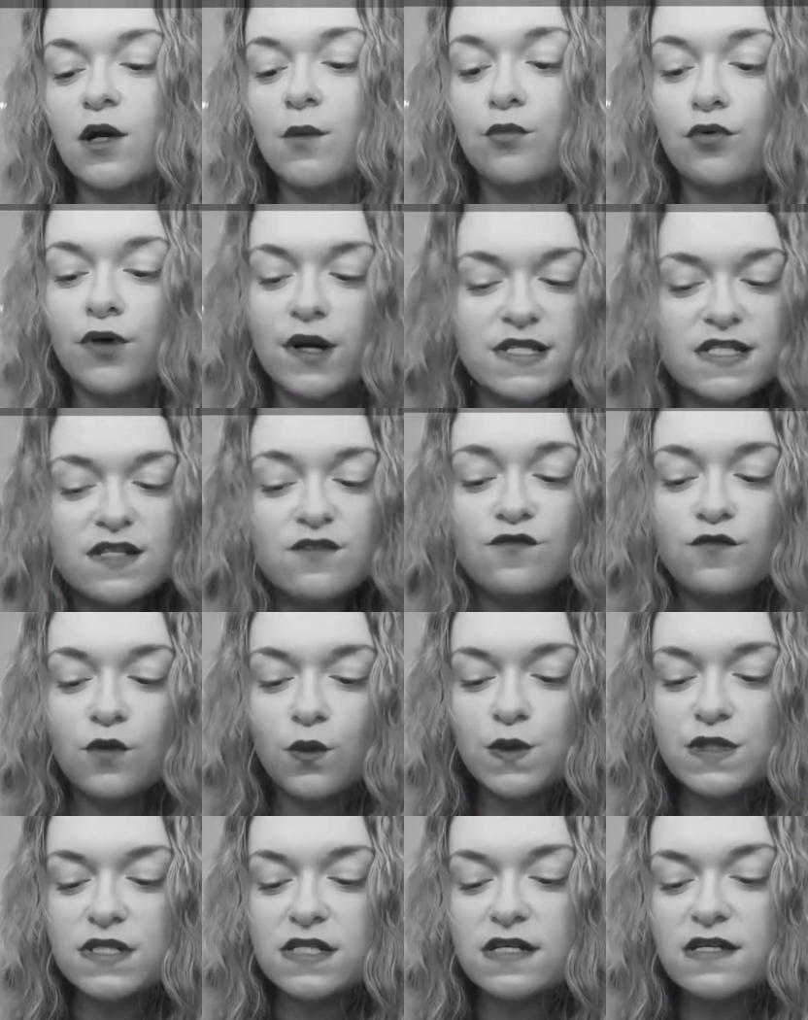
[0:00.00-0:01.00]
oppressive
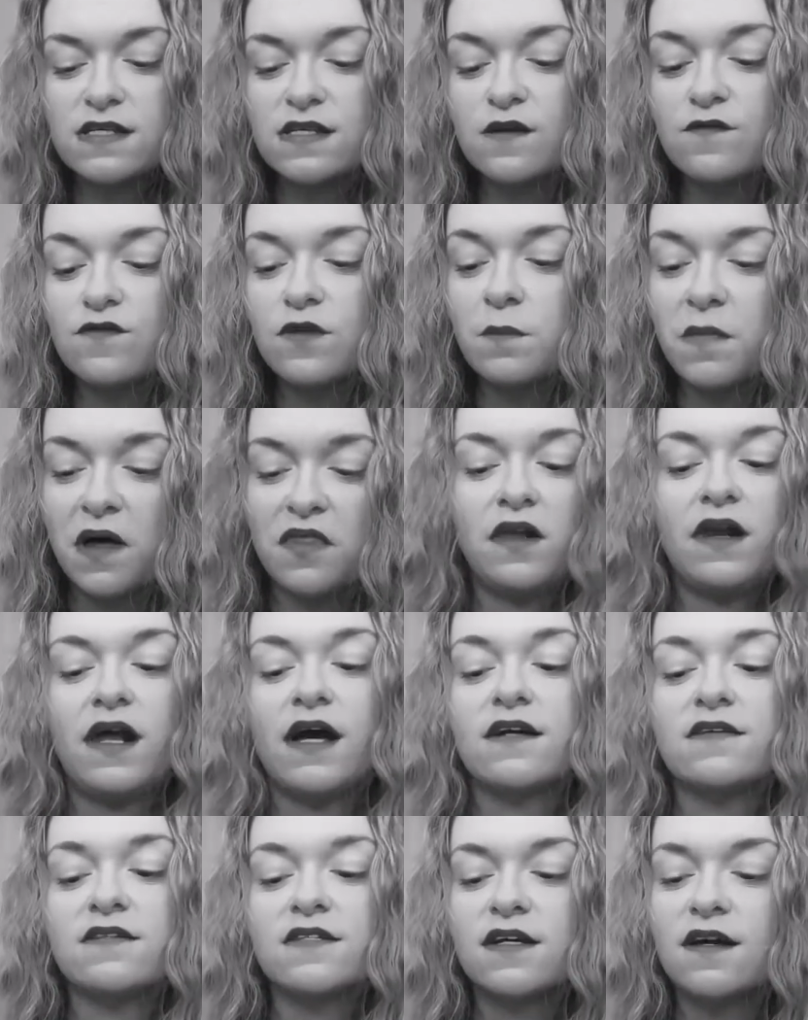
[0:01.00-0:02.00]
forces of the
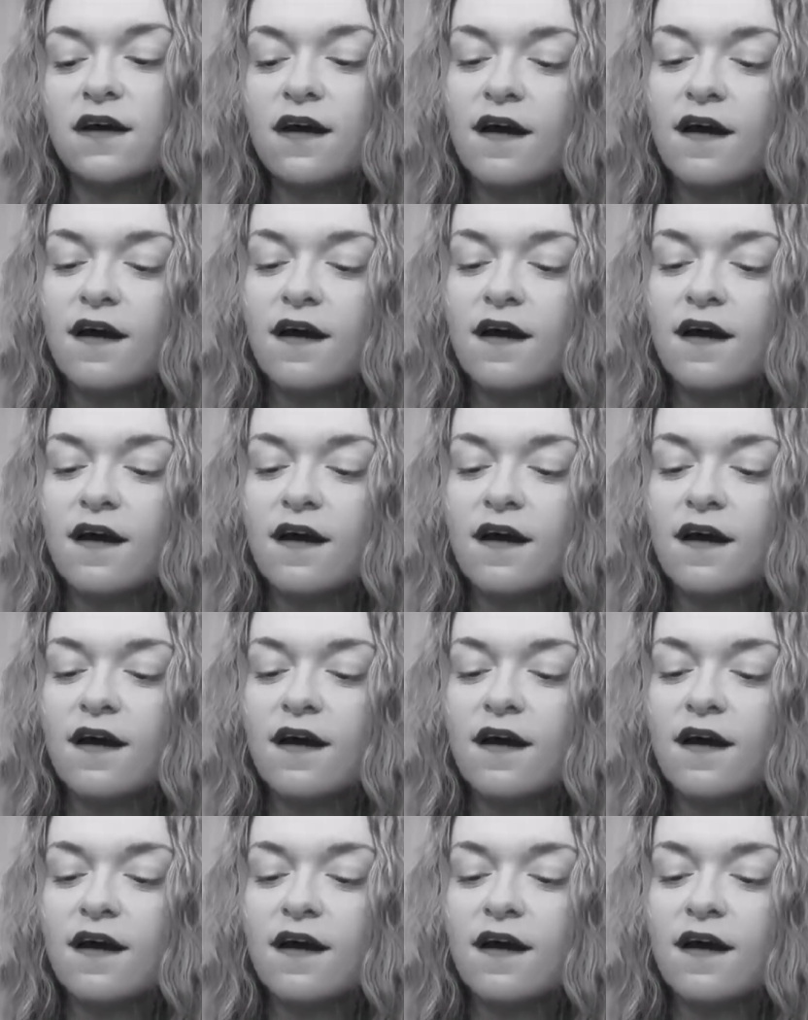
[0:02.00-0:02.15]
motherland.